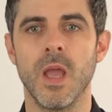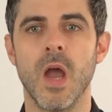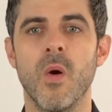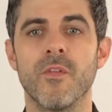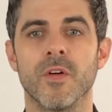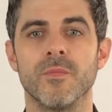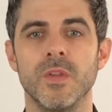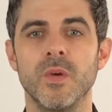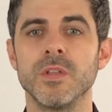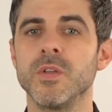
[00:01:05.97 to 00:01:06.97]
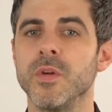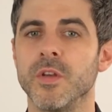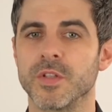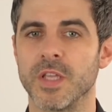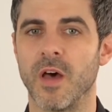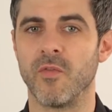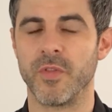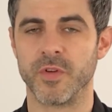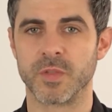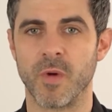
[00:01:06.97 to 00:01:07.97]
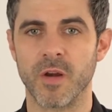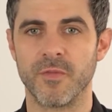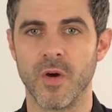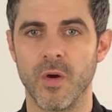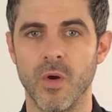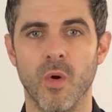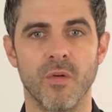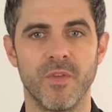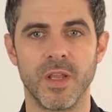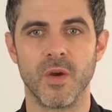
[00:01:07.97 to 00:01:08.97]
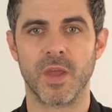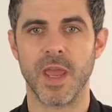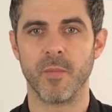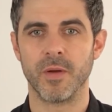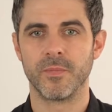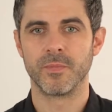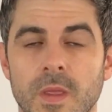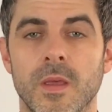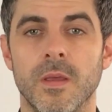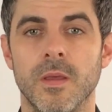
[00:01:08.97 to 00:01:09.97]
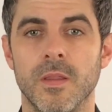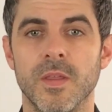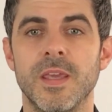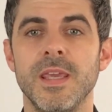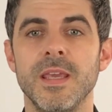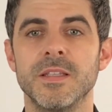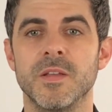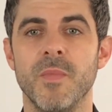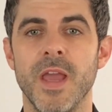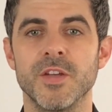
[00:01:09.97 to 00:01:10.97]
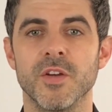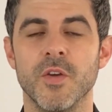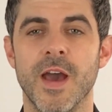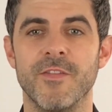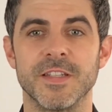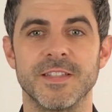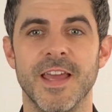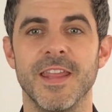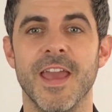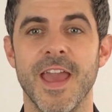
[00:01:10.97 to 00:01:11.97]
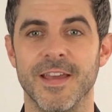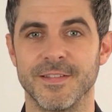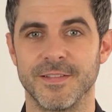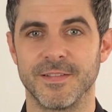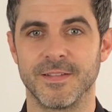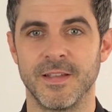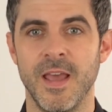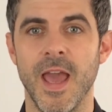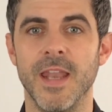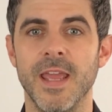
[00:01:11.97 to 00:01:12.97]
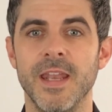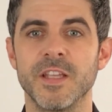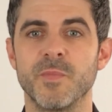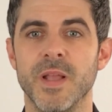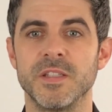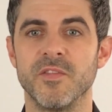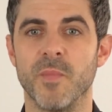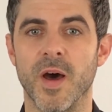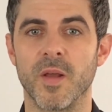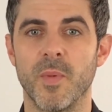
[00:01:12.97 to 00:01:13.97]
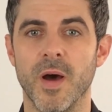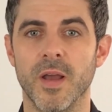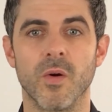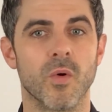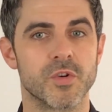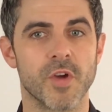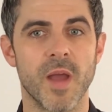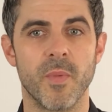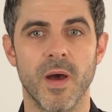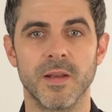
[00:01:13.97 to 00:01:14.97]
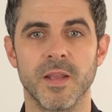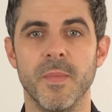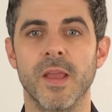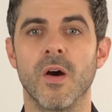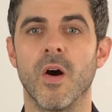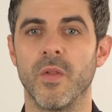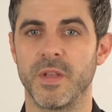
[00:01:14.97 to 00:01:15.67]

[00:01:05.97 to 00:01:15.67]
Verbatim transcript: However, you can do it yourself with your smartphone or video camera. The key is to make sure you have a steady hand. An inexpensive monopod or tripod can make all the